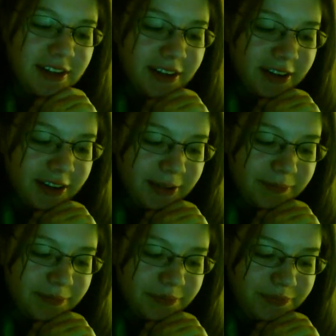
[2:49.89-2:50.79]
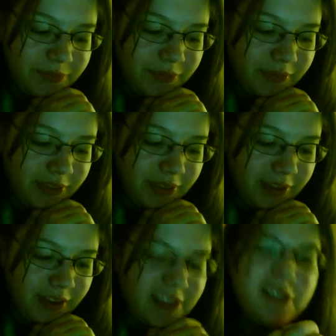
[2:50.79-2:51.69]
um,
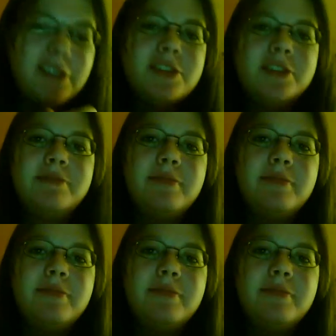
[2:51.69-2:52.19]
it's such,